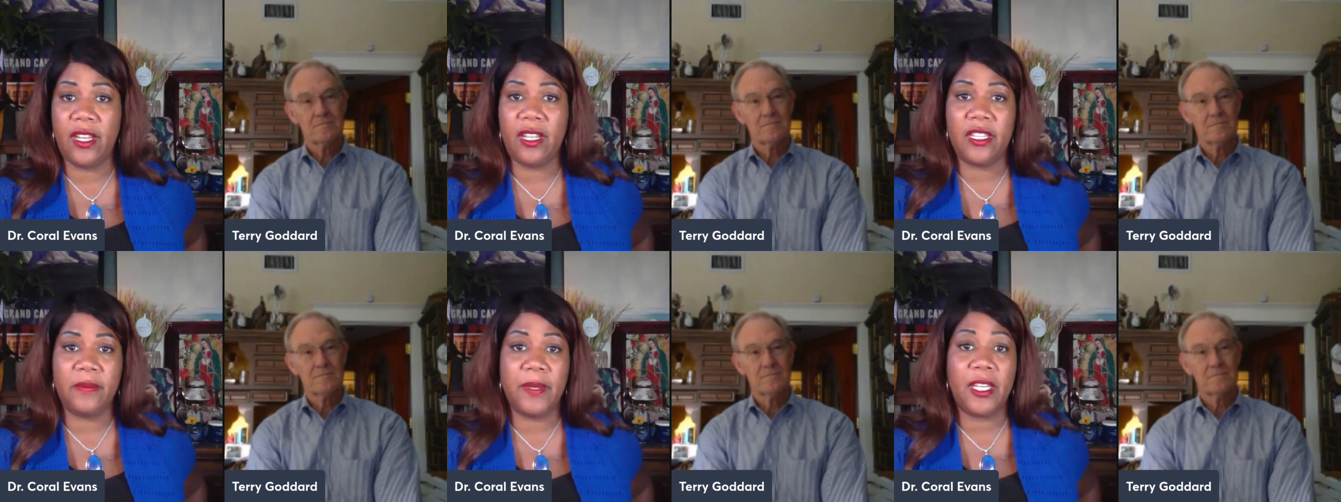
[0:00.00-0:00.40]

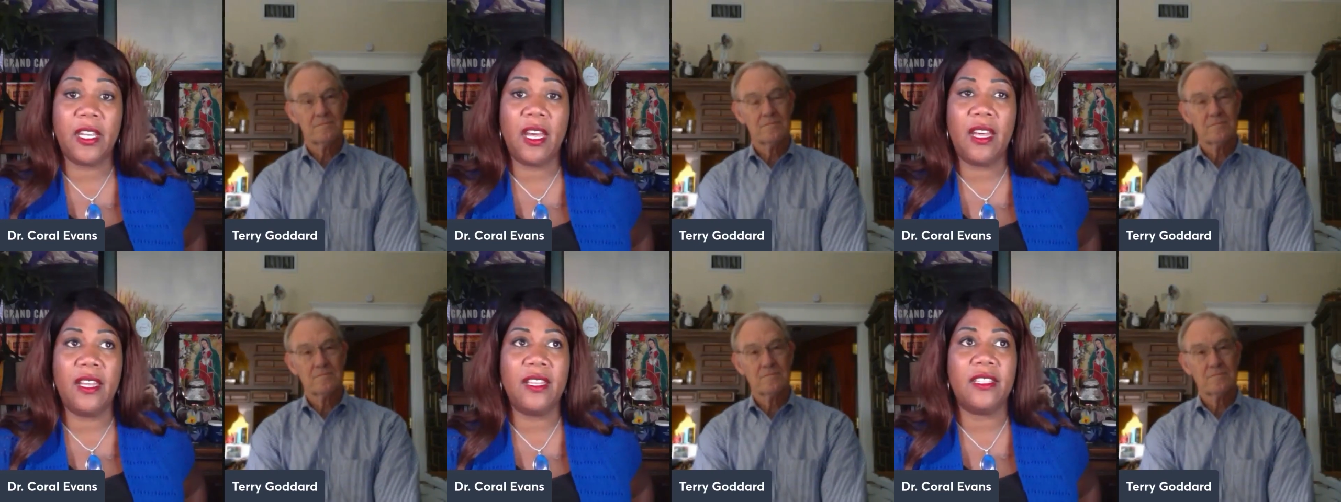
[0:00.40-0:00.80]
Speaker 1: And it's
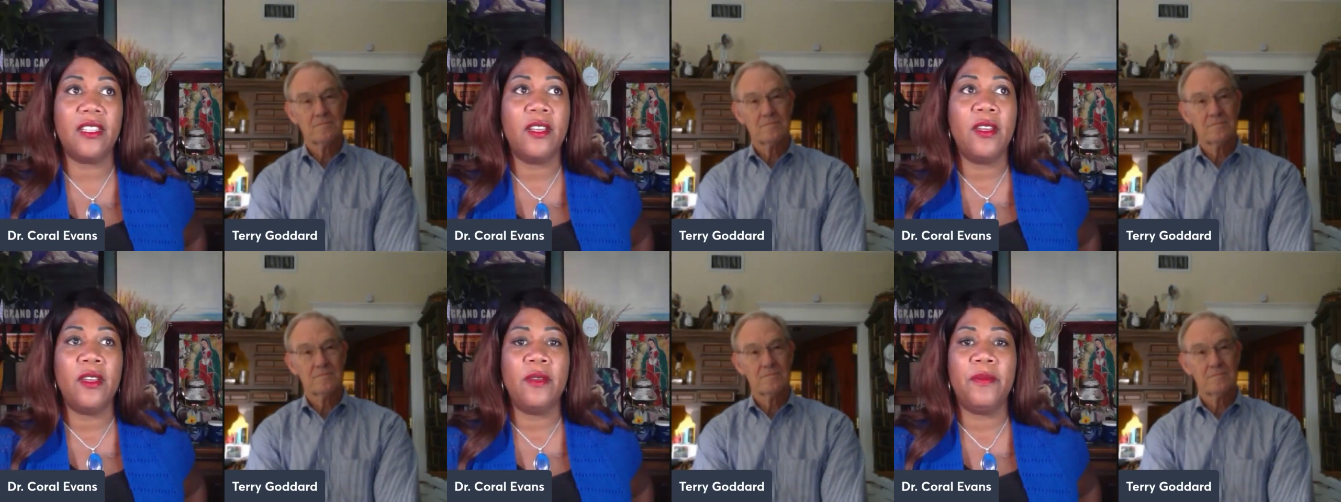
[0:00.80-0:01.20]
because
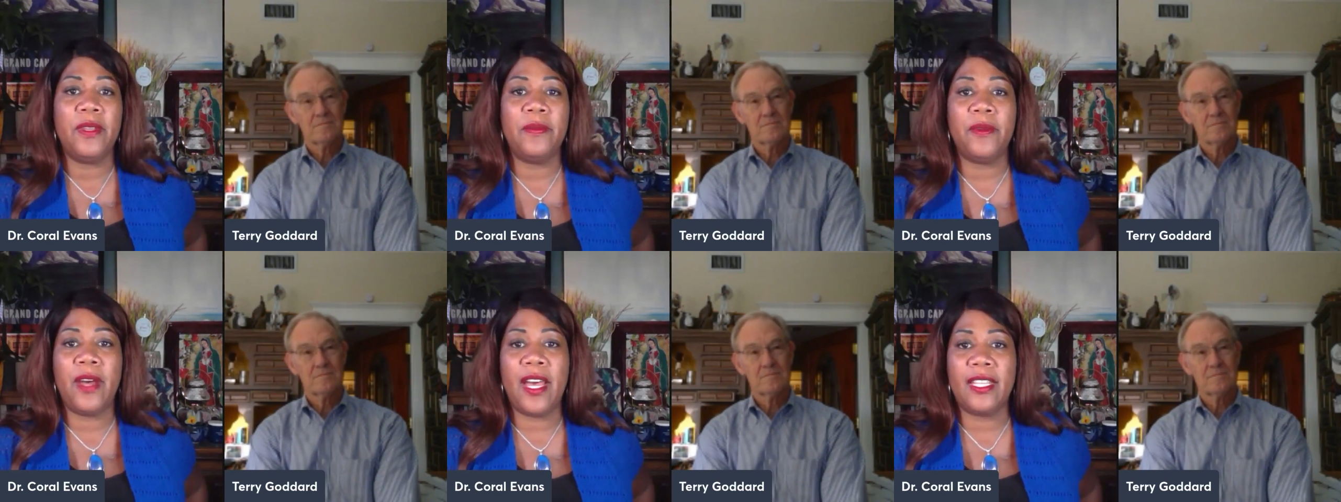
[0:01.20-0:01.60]

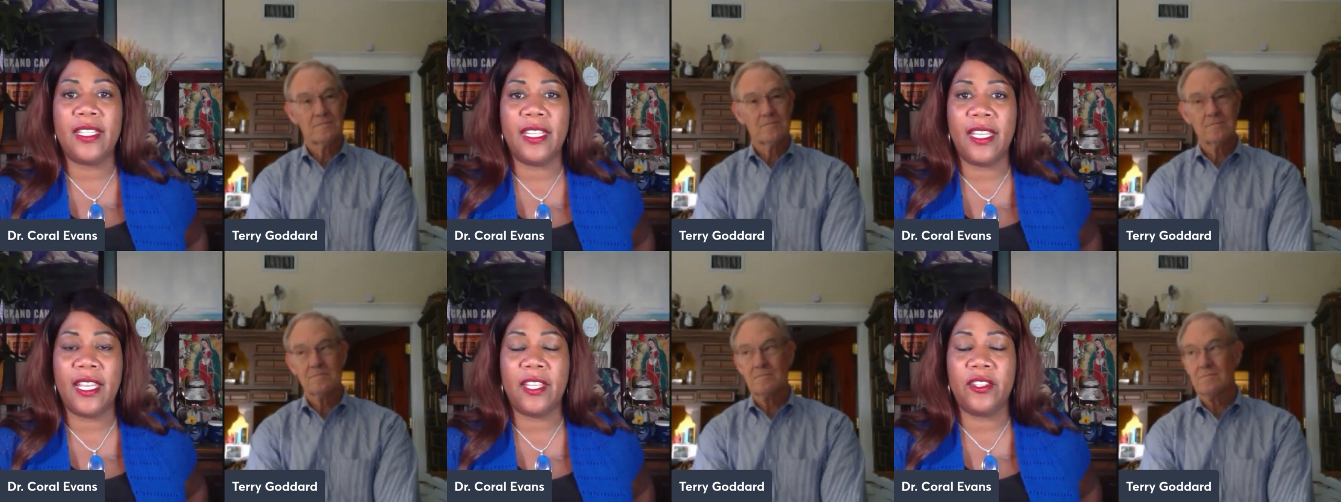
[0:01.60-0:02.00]
people had
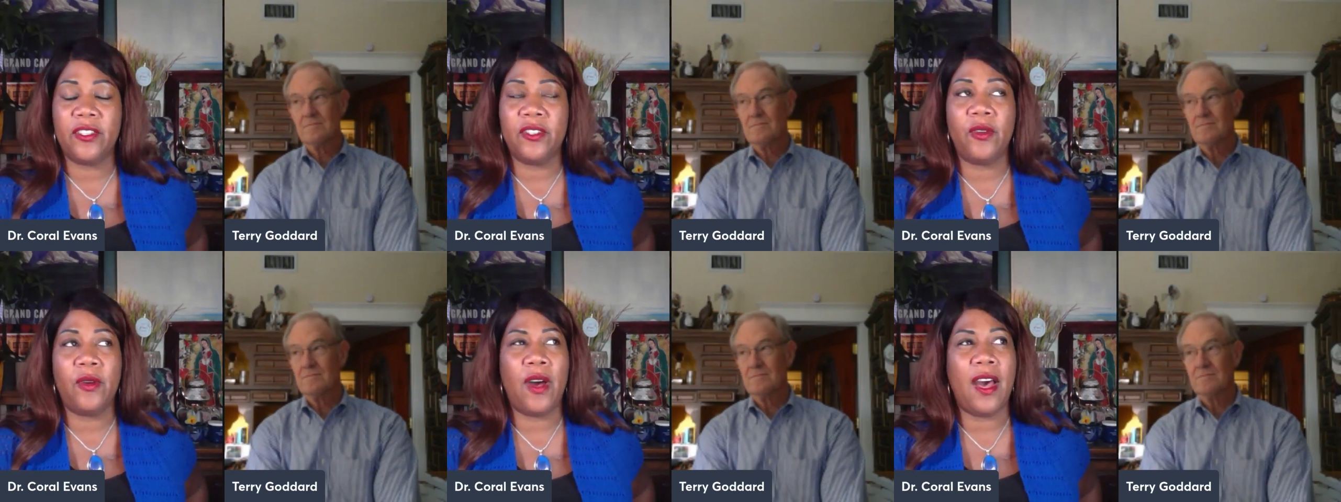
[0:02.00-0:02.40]
to get
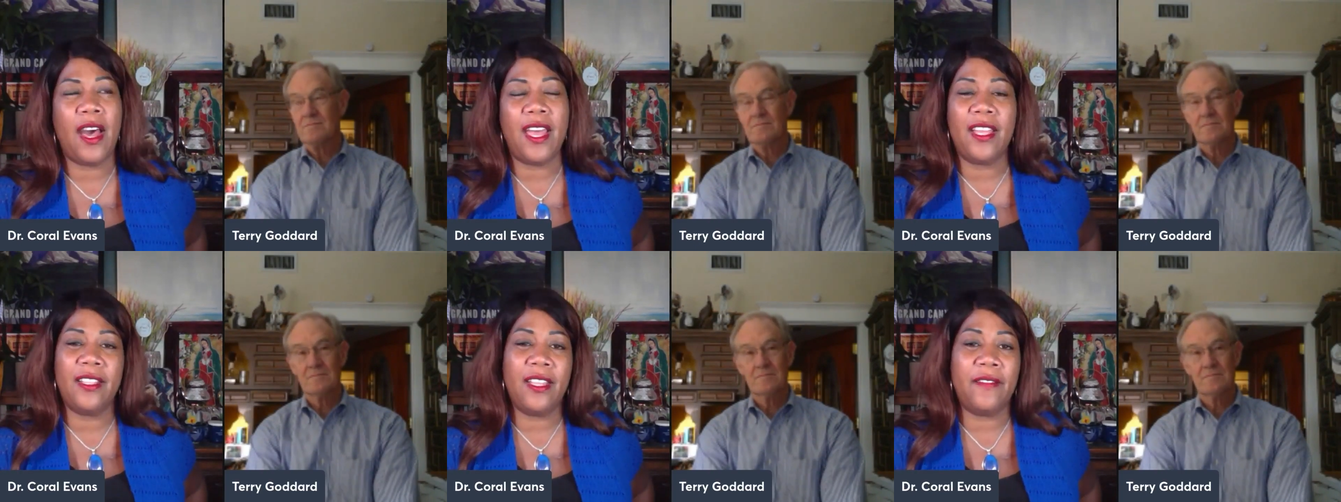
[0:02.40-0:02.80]
so
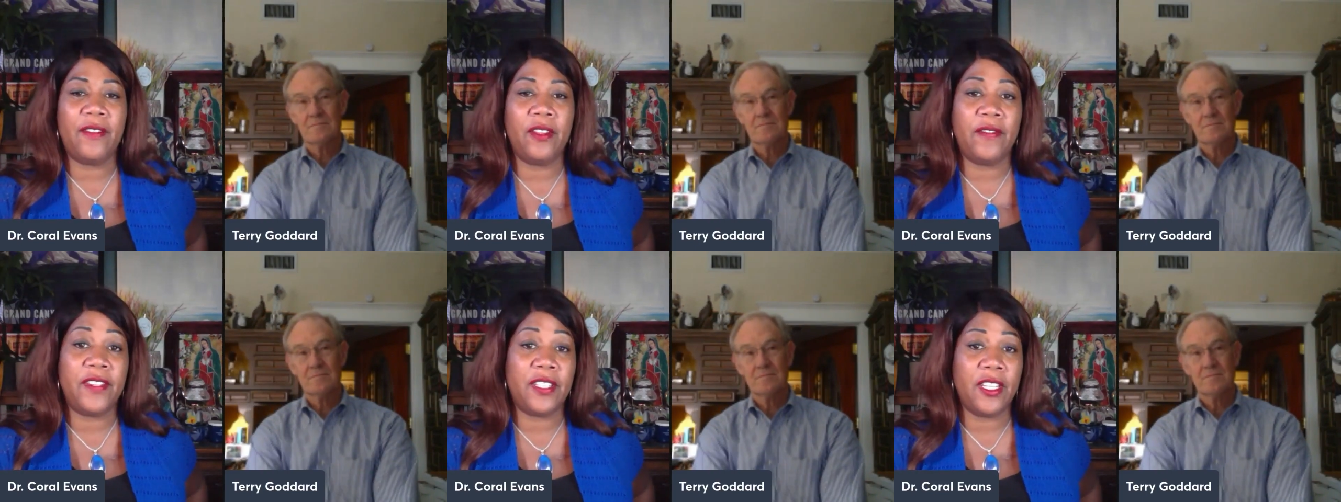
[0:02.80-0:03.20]
high a
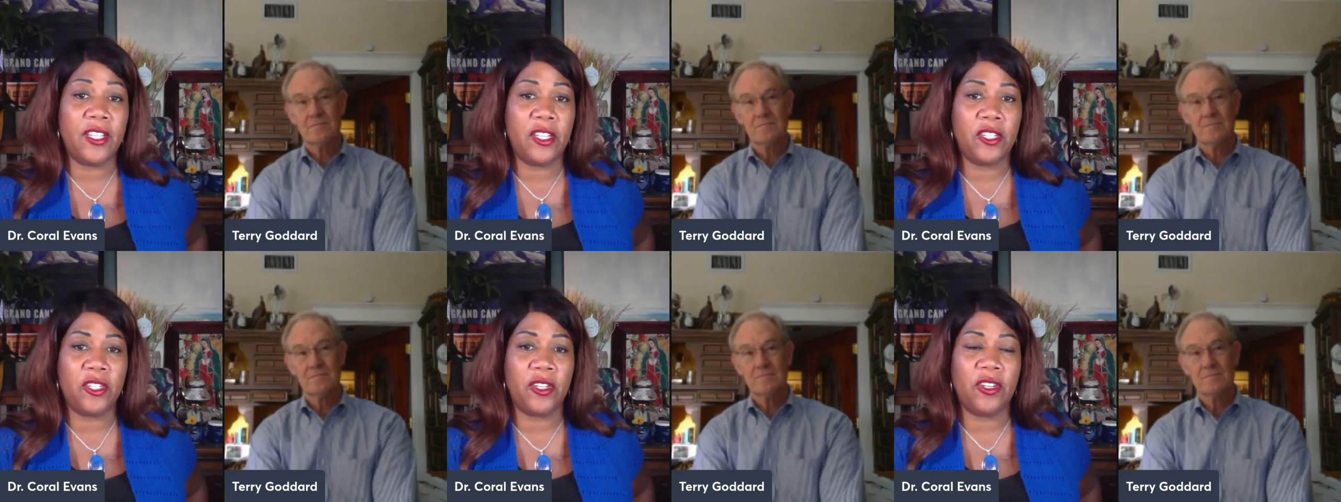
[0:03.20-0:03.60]
level of
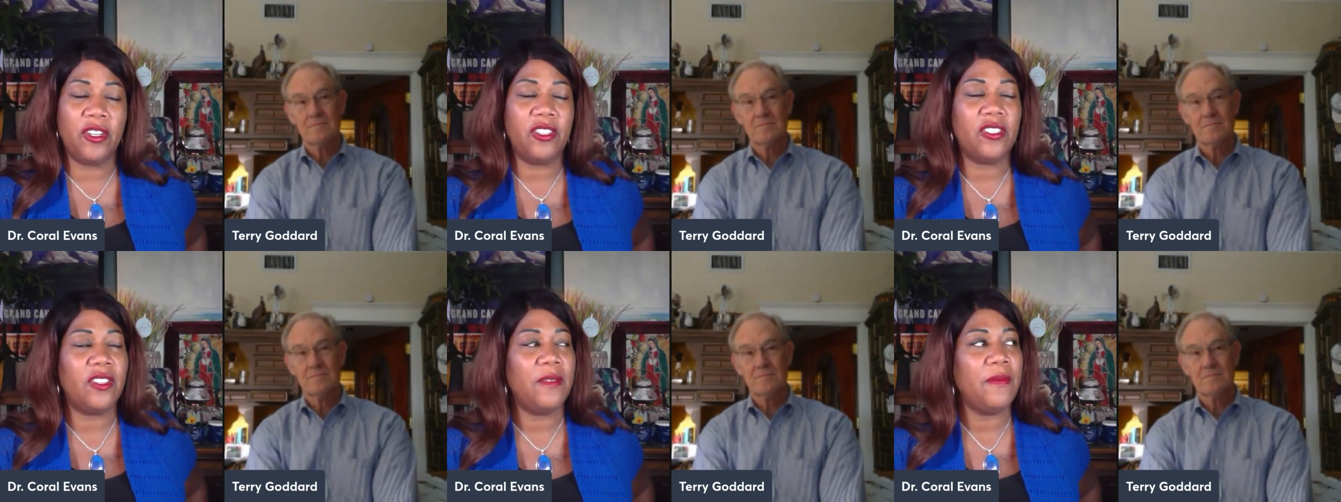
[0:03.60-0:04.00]

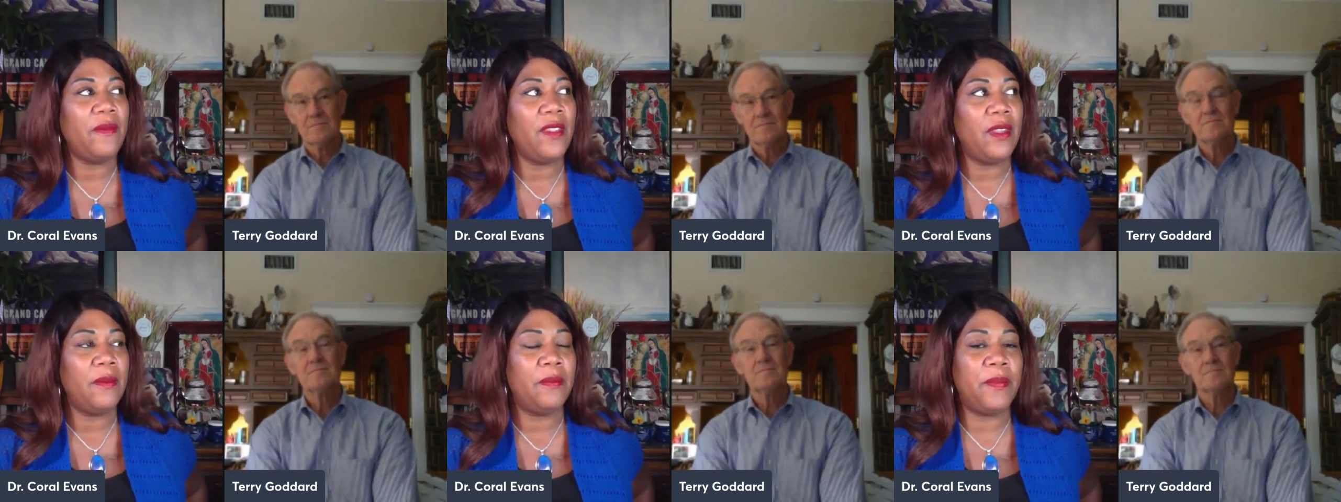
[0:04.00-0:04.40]
signatures.
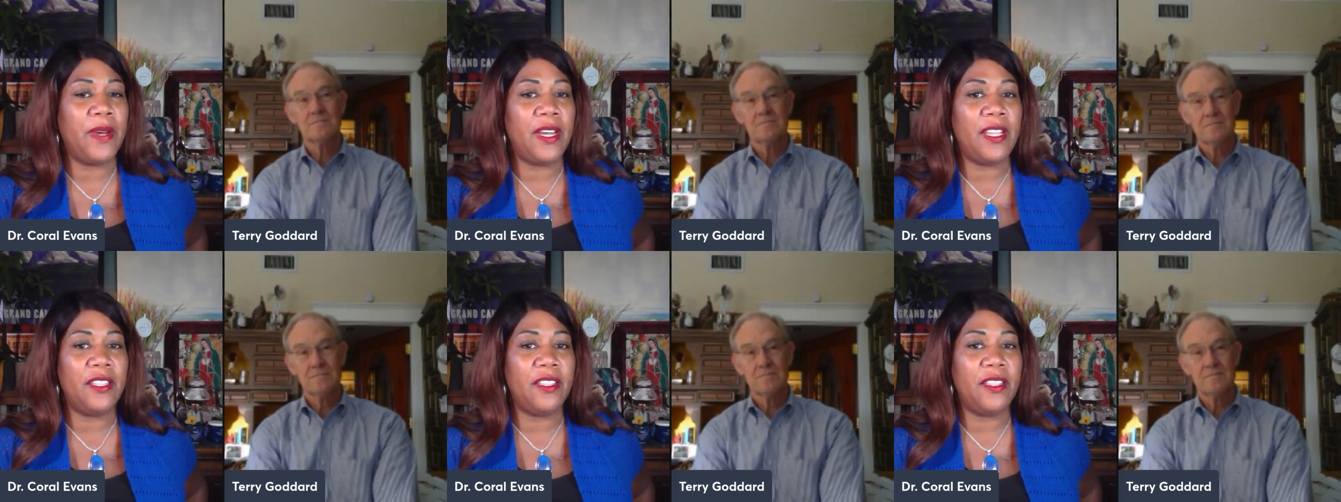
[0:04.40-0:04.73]
But